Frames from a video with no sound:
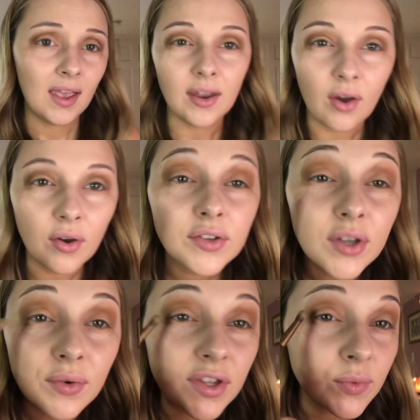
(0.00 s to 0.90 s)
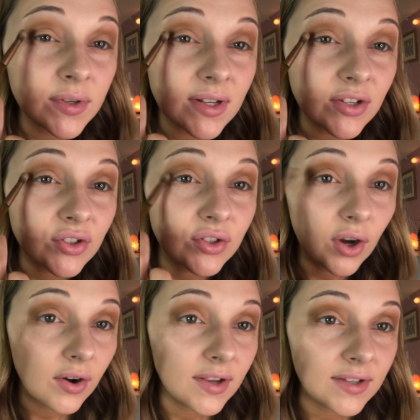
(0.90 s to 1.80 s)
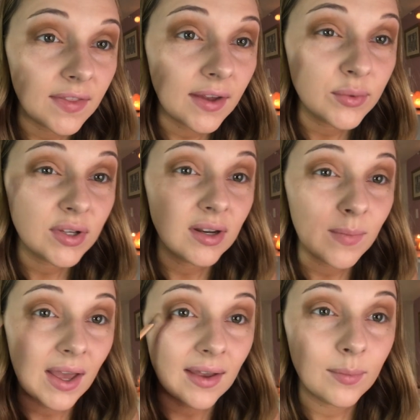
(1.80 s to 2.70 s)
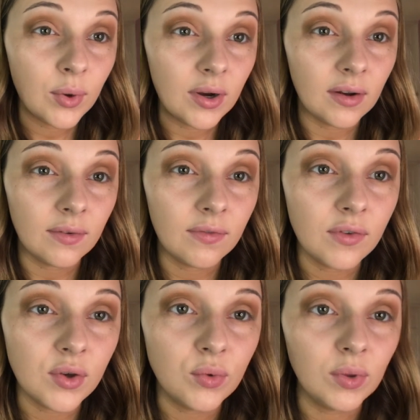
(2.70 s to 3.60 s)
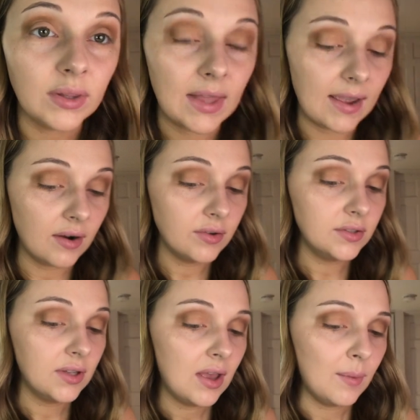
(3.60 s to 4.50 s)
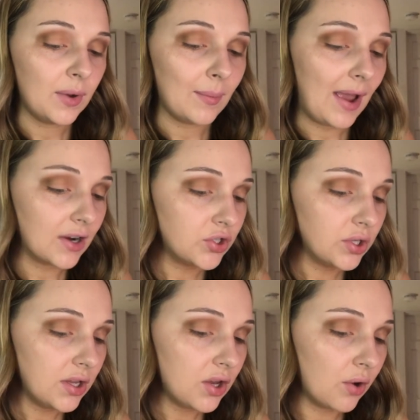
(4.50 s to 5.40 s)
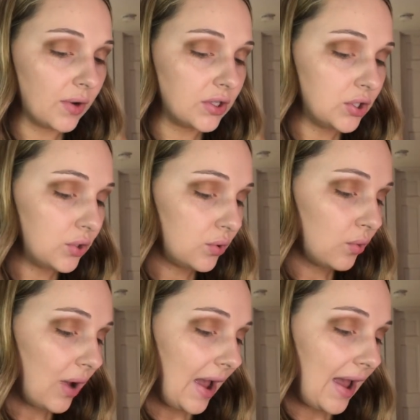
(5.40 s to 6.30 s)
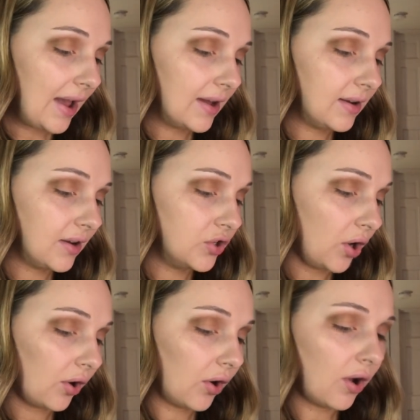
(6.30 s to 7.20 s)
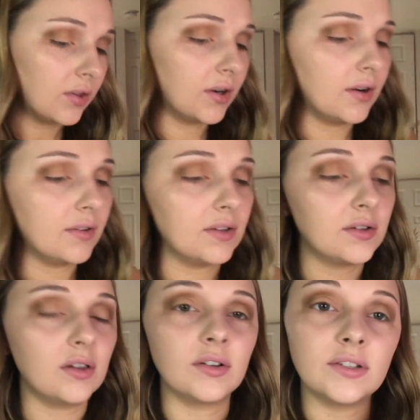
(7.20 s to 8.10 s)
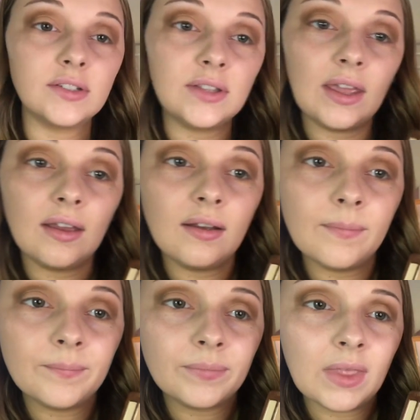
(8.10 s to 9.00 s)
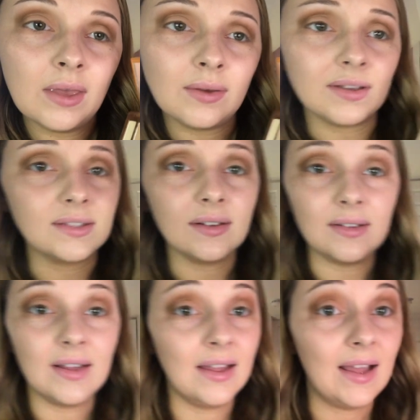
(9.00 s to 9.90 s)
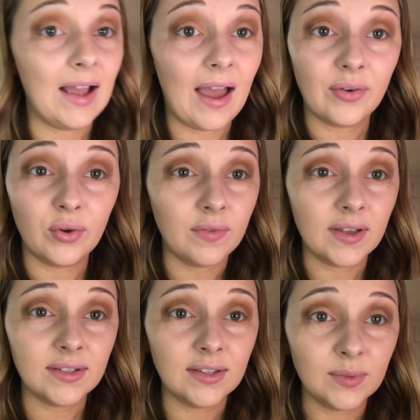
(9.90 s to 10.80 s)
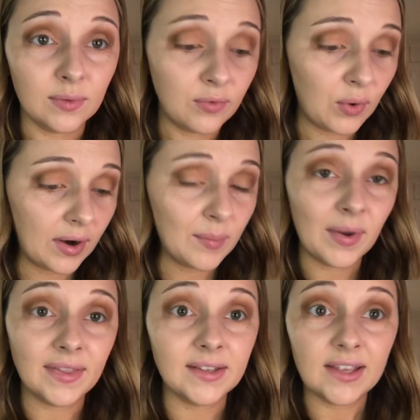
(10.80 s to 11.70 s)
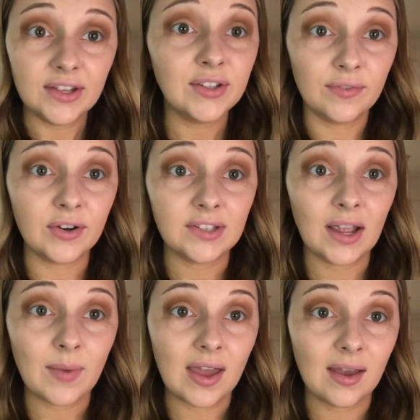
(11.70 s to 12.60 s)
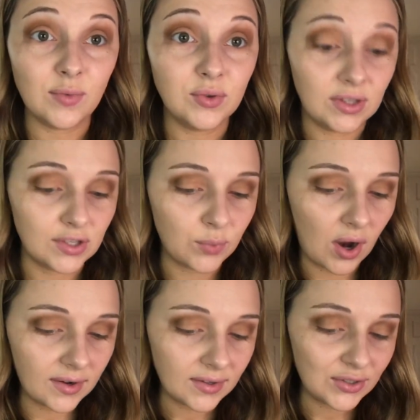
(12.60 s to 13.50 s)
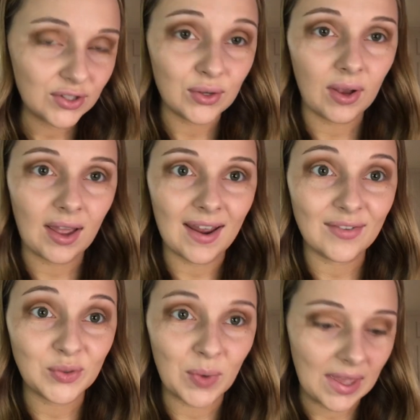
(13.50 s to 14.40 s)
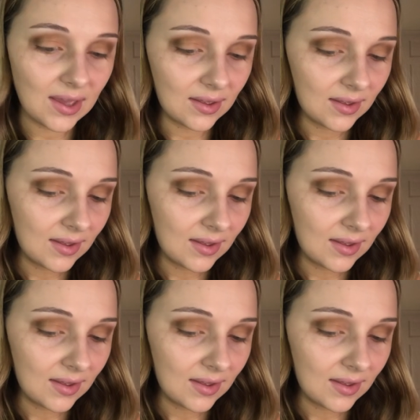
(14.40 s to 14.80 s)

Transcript: And also, this wasn't as dark as I thought it was going to be. I had to put on a few layers, but I'm actually going to add a darker color, this color Sting, because I don't know if I said this before, but this is the first time I am using this product, so I kind of have to wing it,